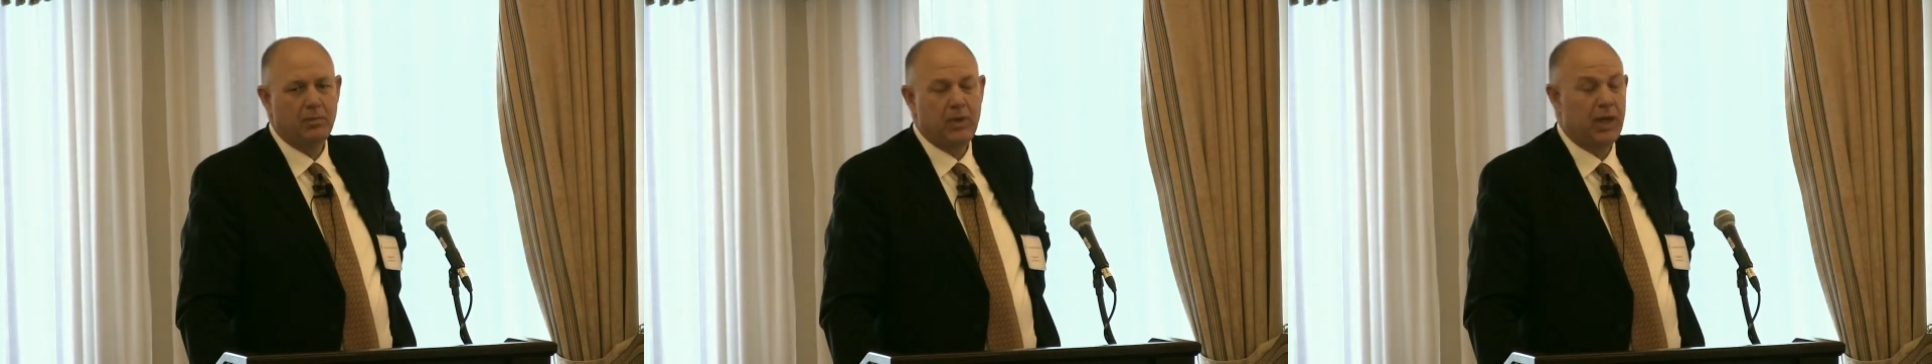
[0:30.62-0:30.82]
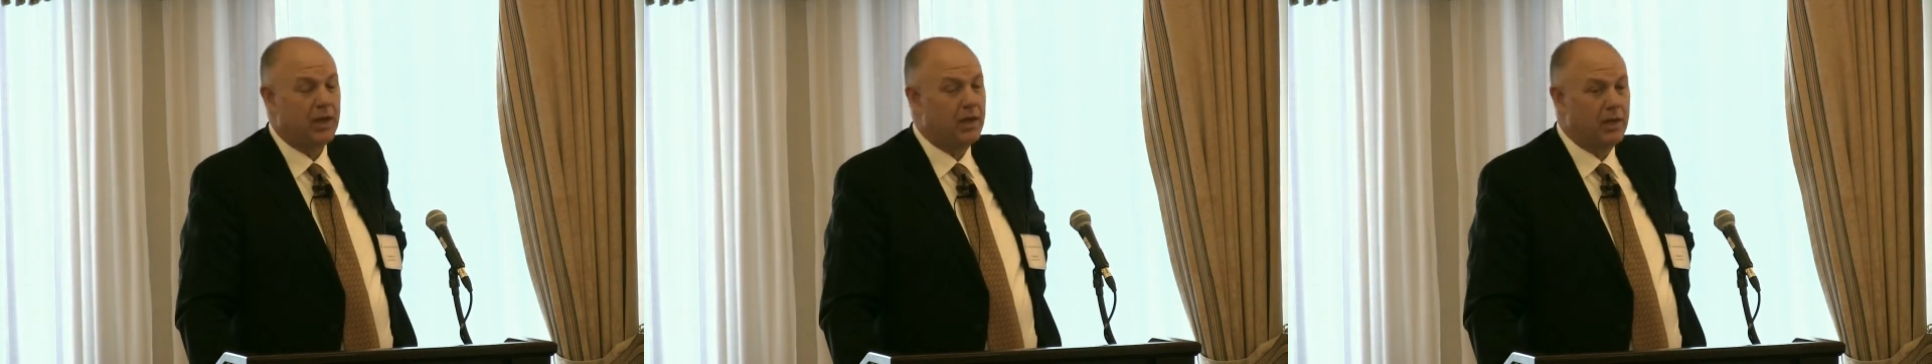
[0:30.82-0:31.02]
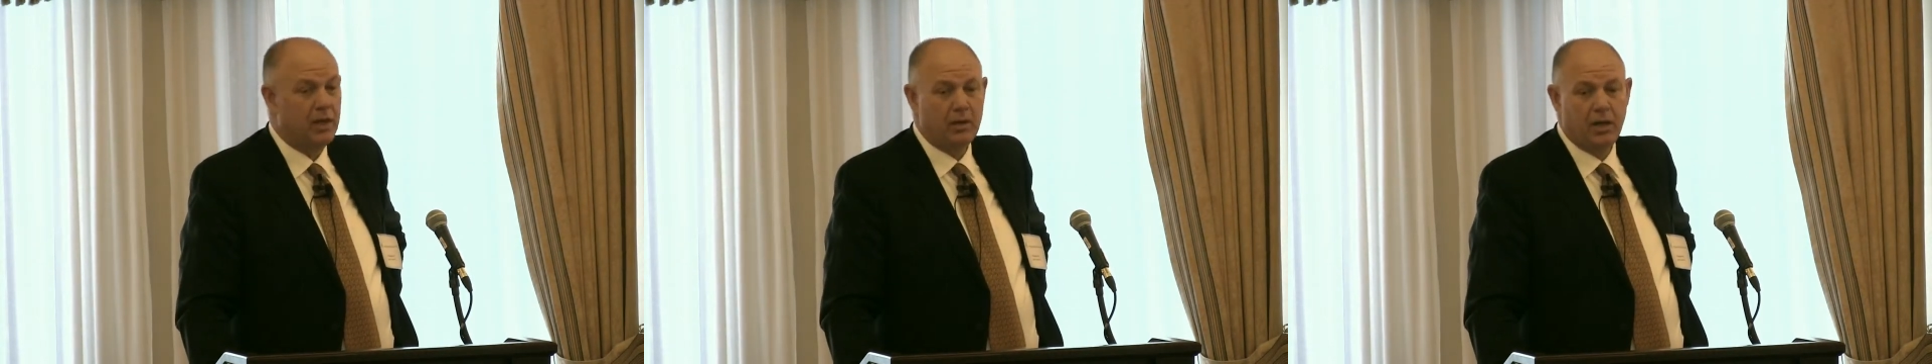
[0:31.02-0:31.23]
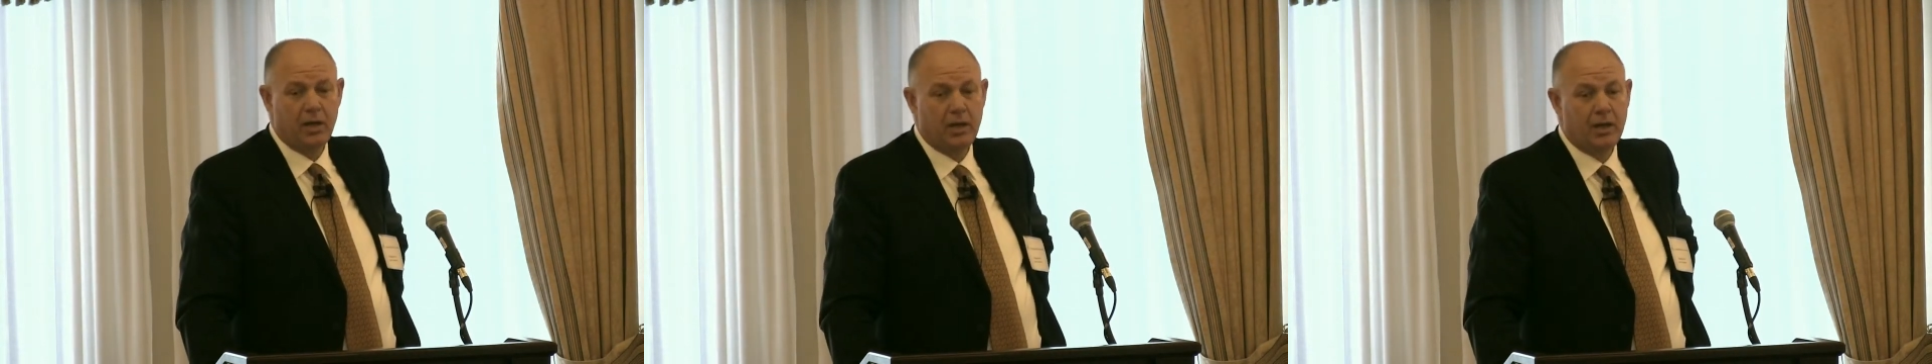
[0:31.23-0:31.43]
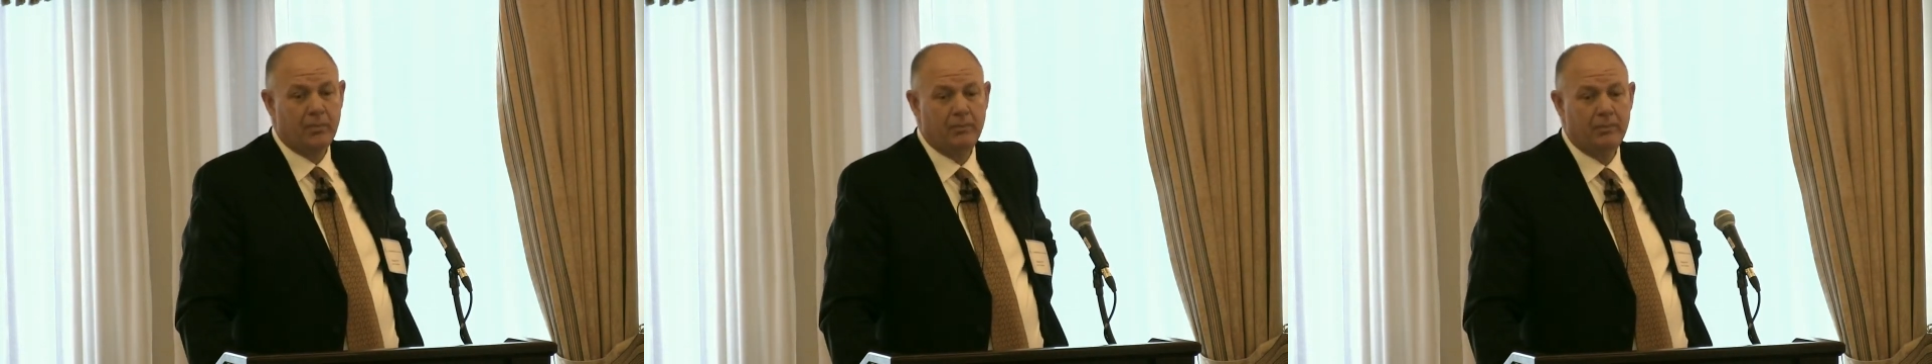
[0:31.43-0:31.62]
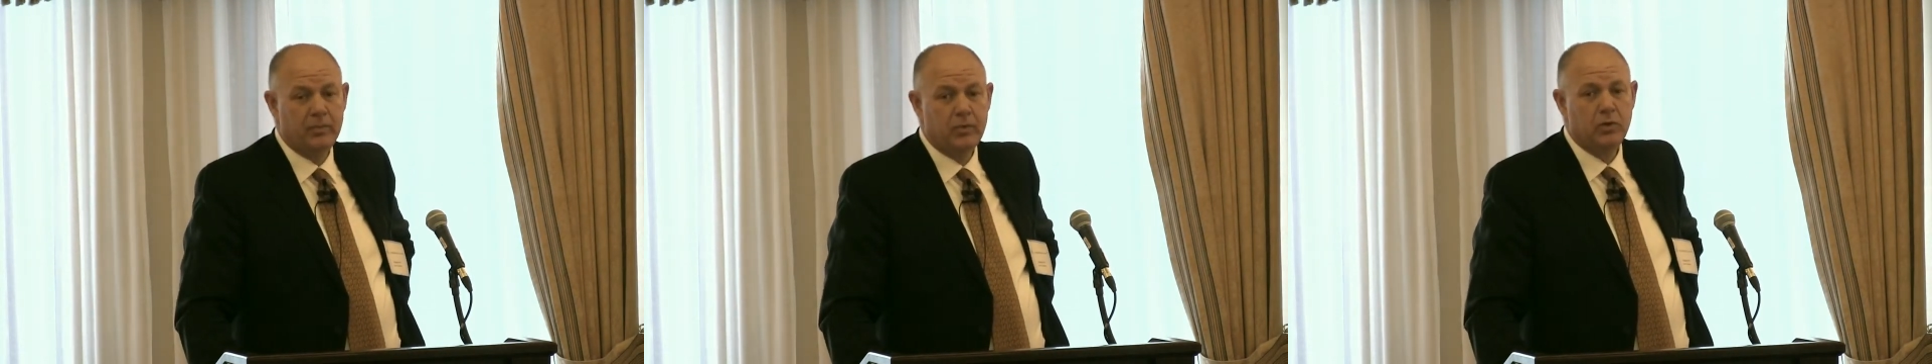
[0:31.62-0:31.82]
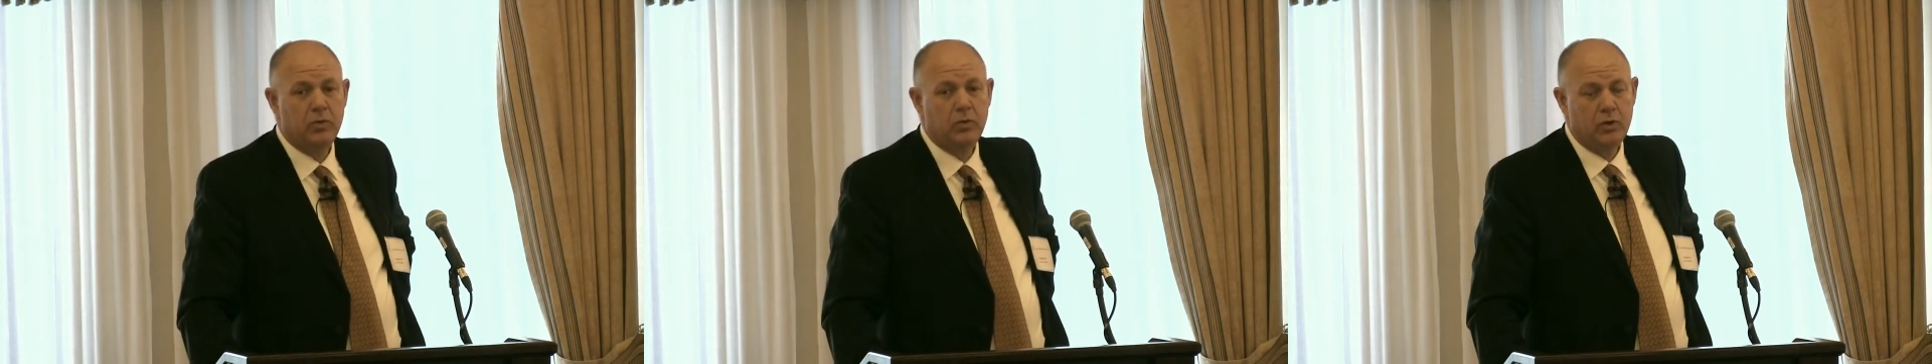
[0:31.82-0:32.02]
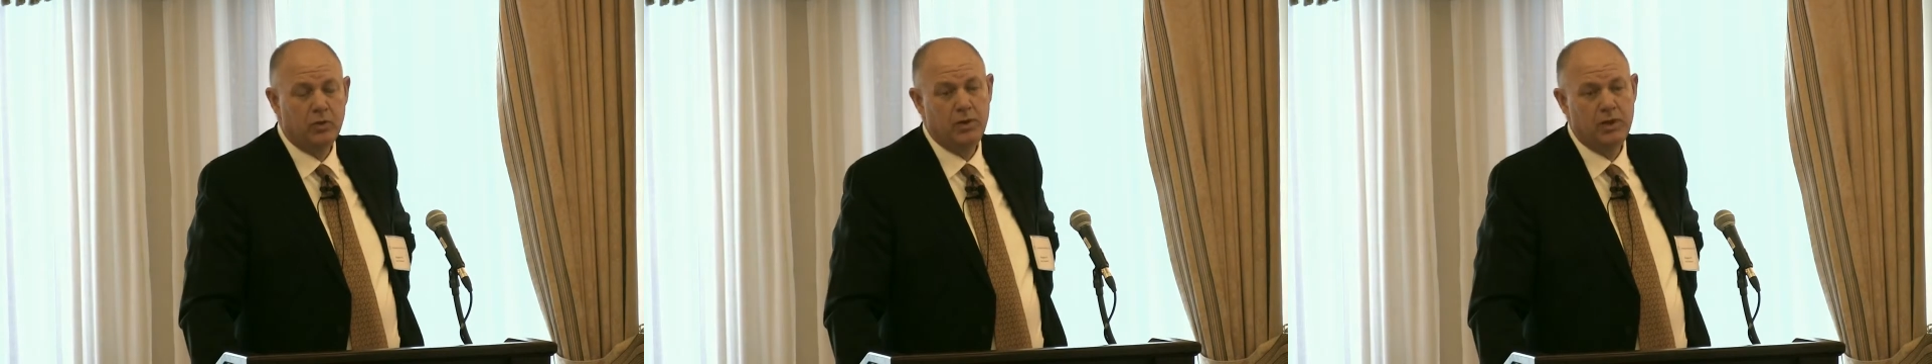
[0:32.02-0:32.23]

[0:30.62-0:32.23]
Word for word: it, um, you, you